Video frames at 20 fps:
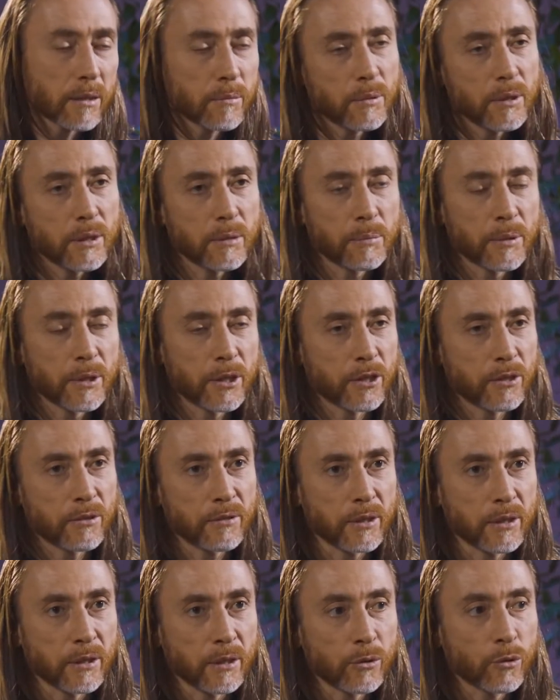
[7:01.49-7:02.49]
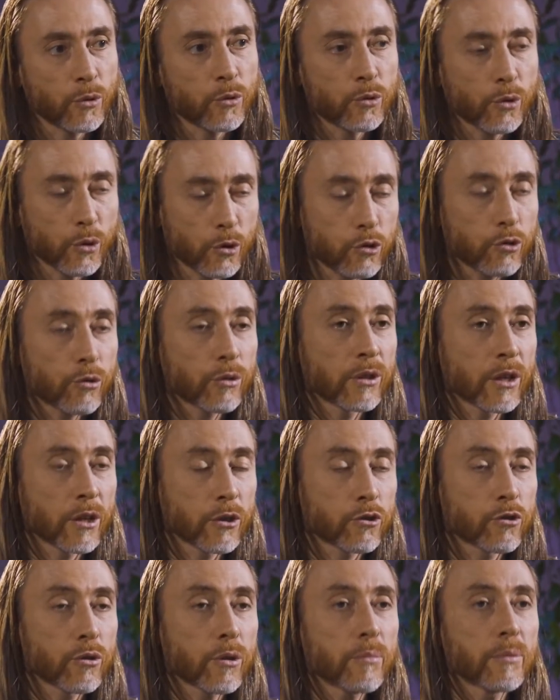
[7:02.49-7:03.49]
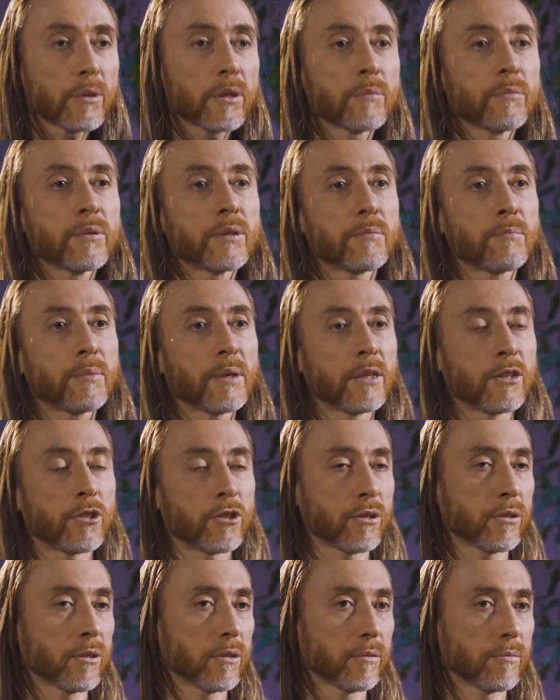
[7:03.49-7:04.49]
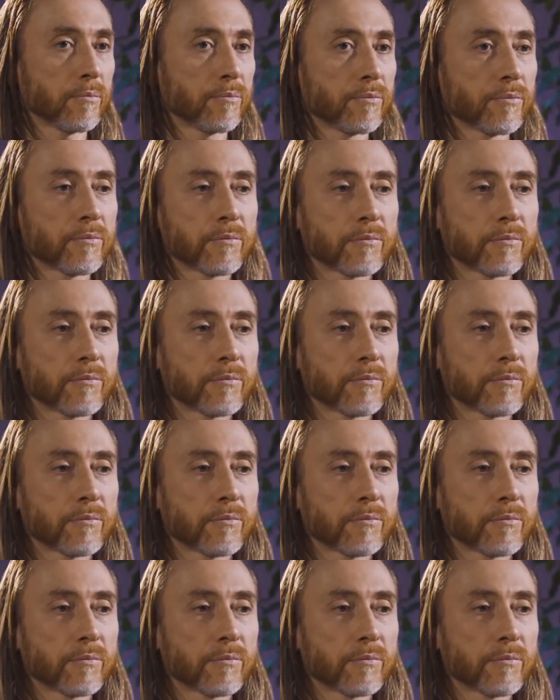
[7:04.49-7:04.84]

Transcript: They did experience certain things, but they didn't gain the